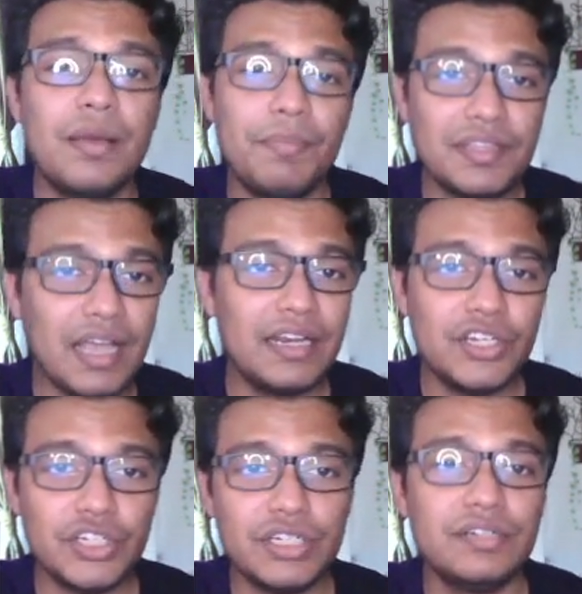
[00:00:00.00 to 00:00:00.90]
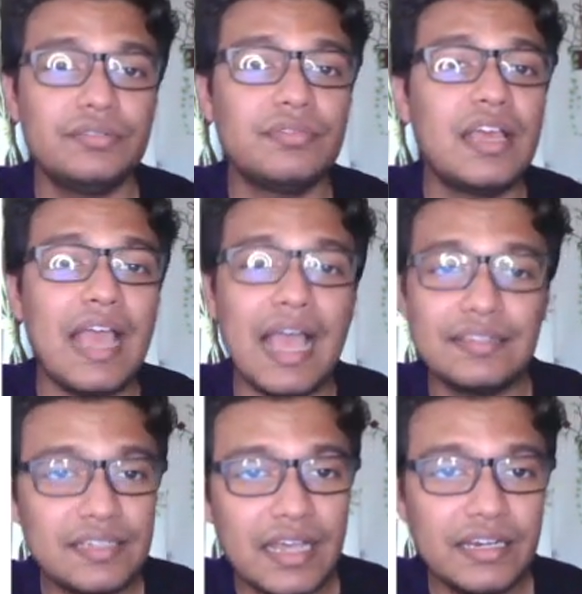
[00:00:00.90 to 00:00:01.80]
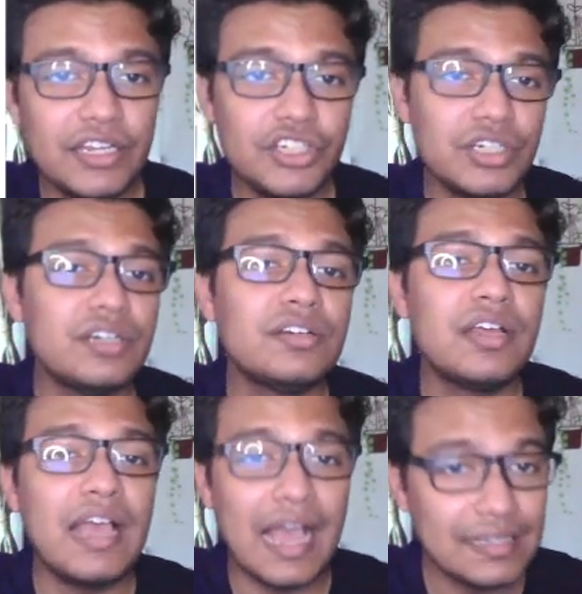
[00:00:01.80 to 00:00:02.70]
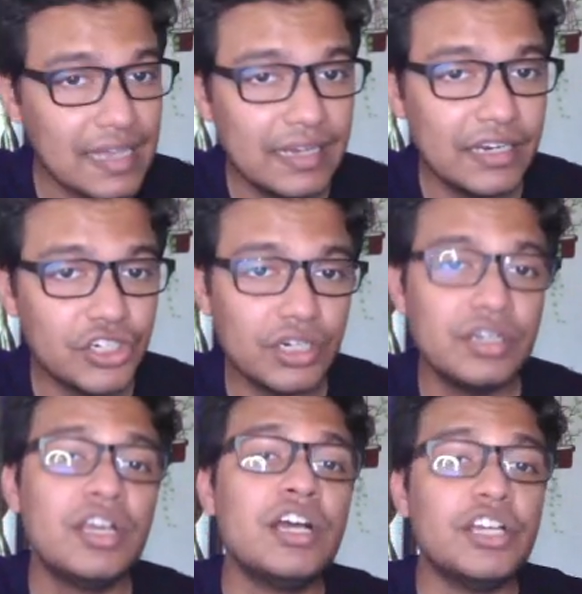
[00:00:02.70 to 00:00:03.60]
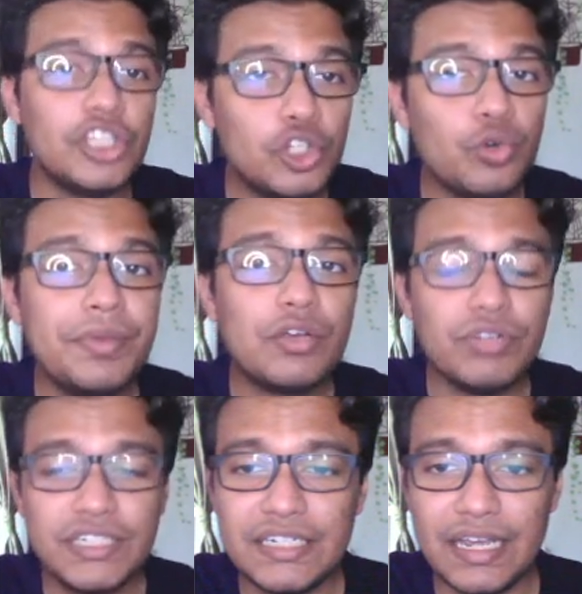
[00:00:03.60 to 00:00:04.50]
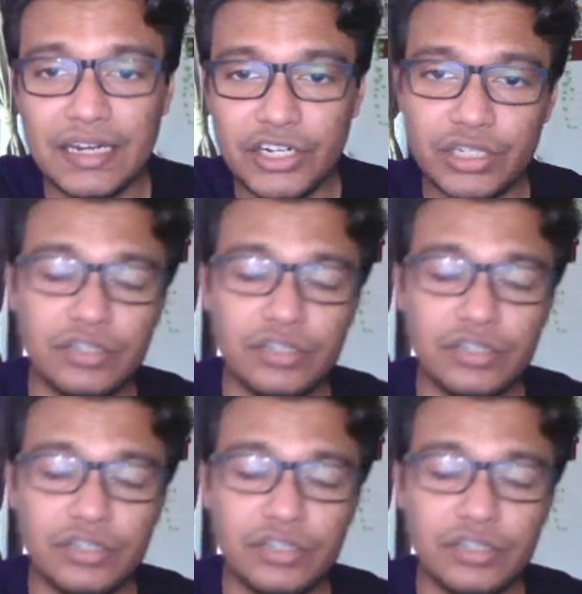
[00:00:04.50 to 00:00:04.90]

Methylation, acetylation, acylation, ubiquitinylation.